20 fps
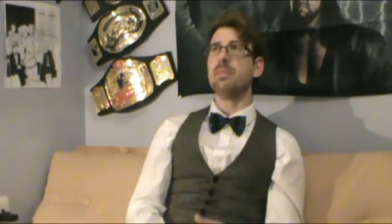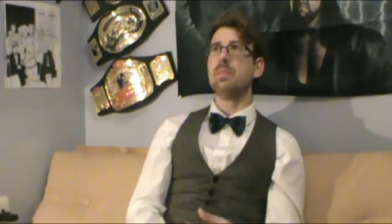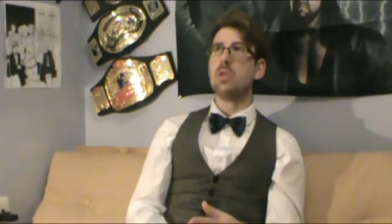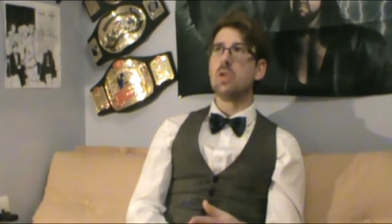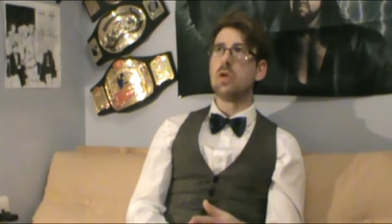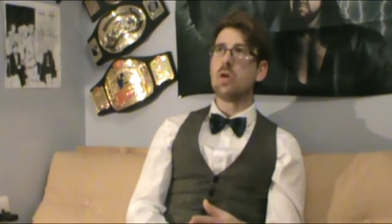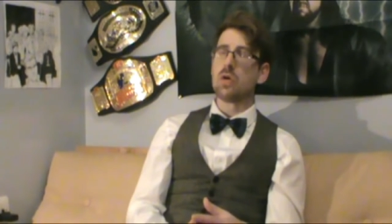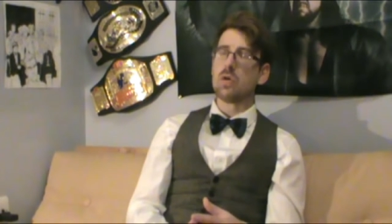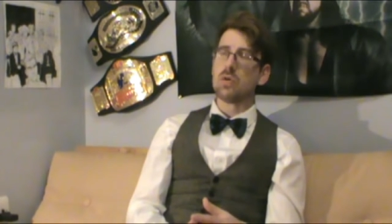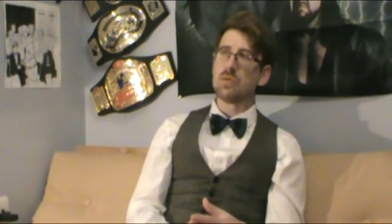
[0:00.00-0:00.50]

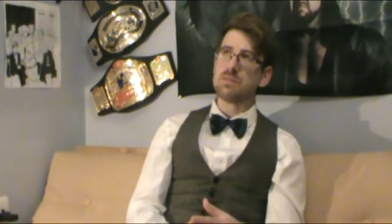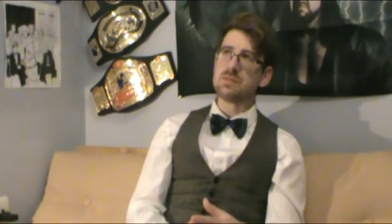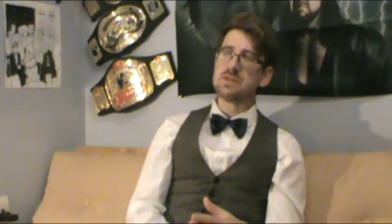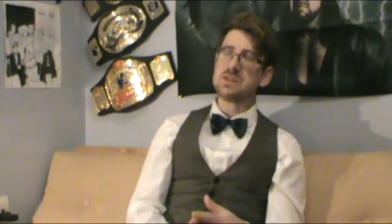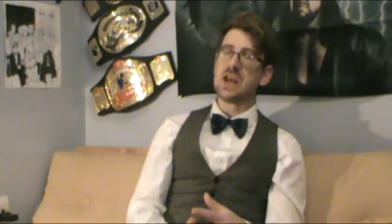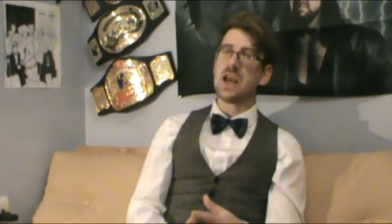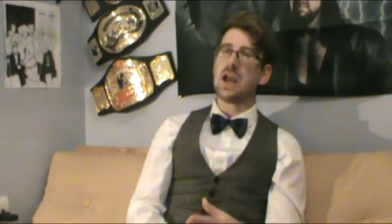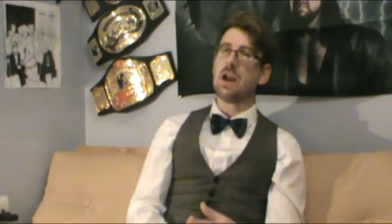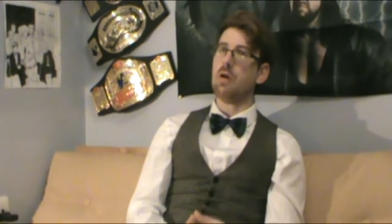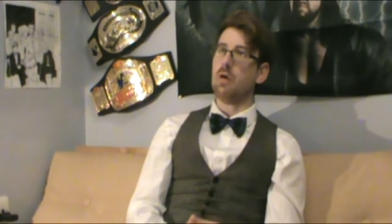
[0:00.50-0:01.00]
not
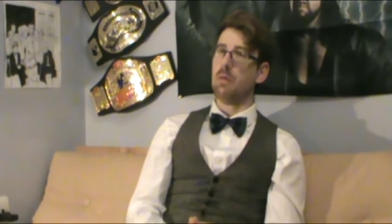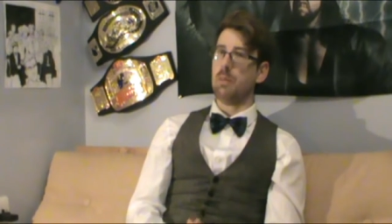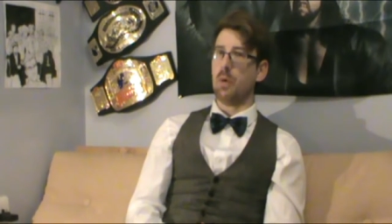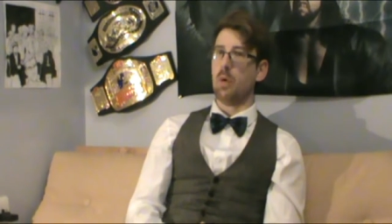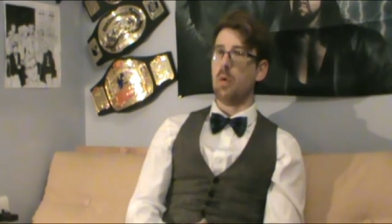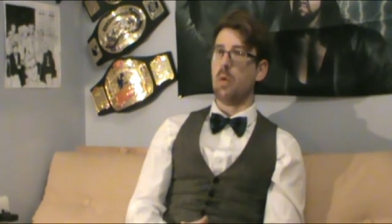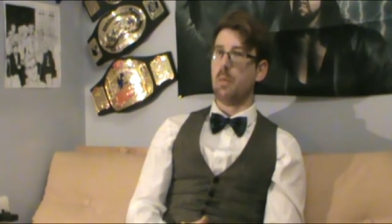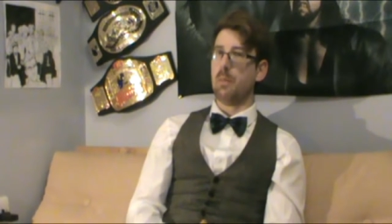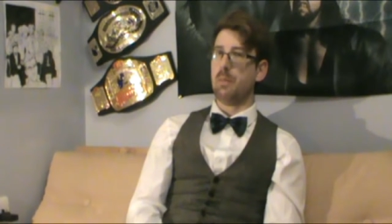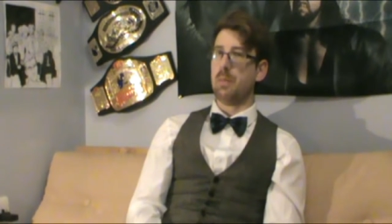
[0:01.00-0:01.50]

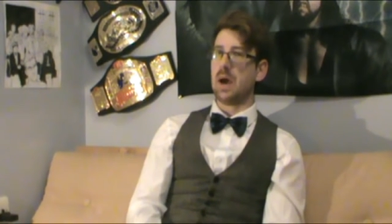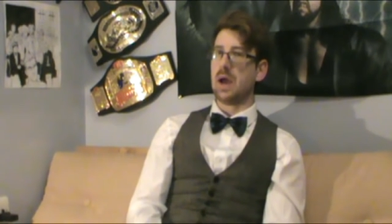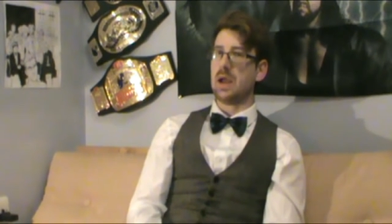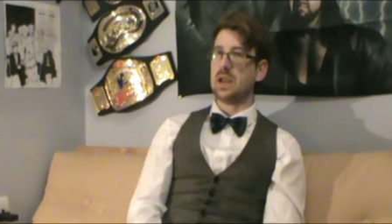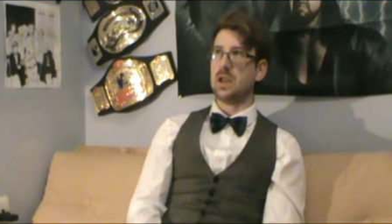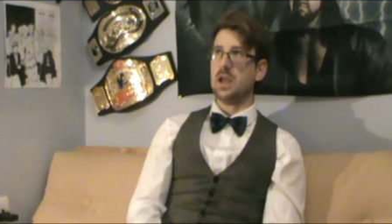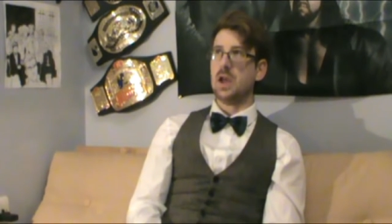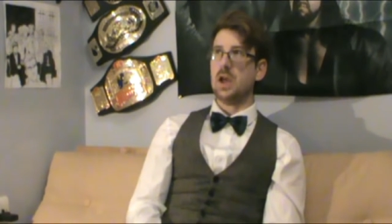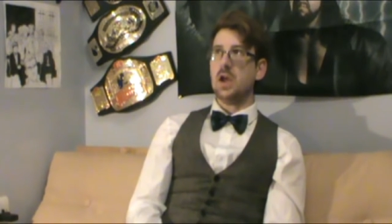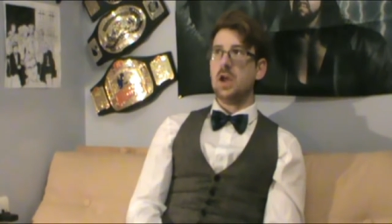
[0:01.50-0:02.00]
terrible, but
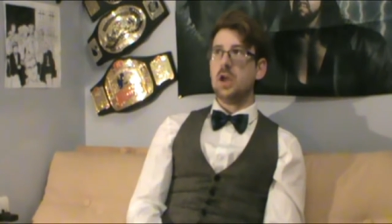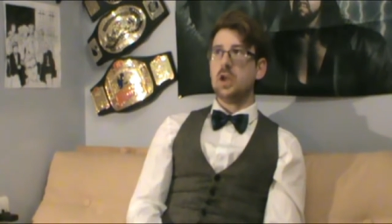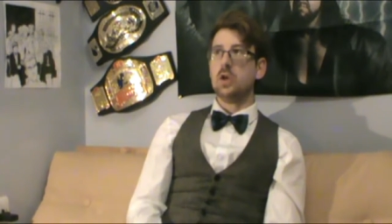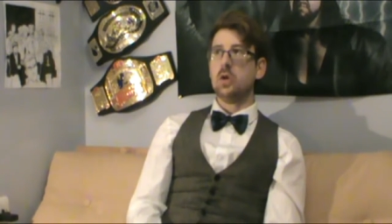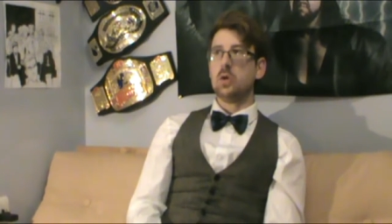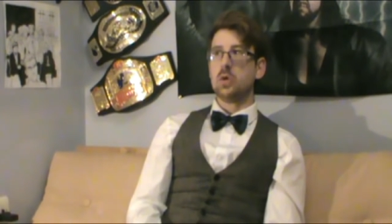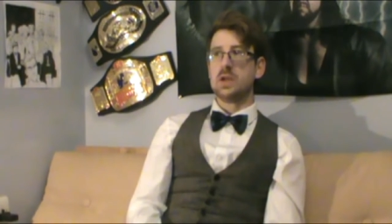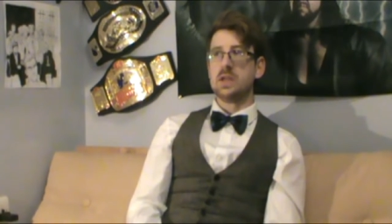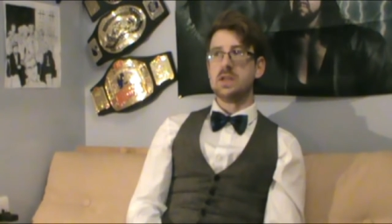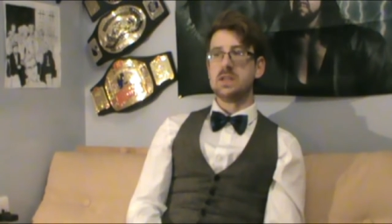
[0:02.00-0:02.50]

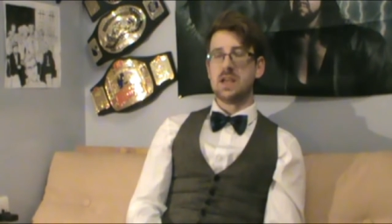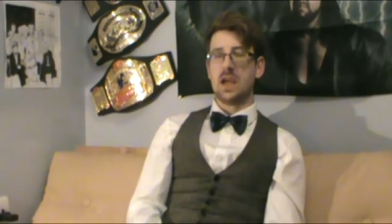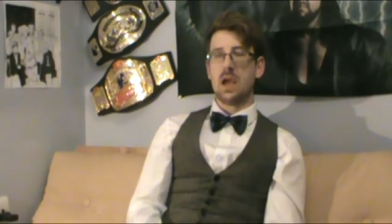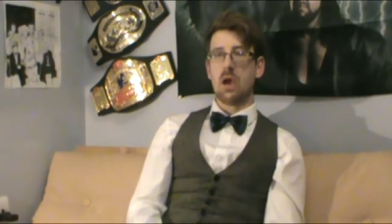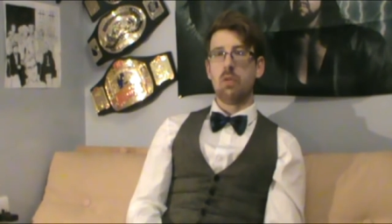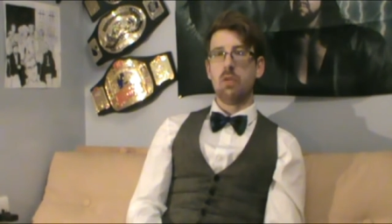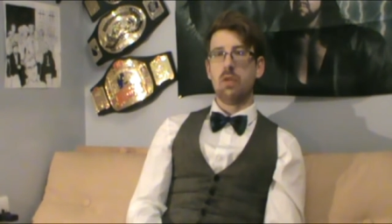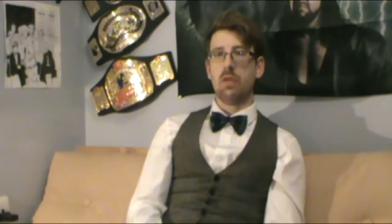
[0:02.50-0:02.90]
you can tell